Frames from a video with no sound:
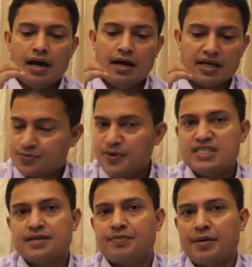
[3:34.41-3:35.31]

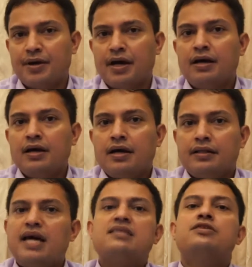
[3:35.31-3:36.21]
expensive camera.
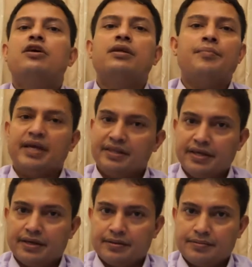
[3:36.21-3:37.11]
That's not the main thing,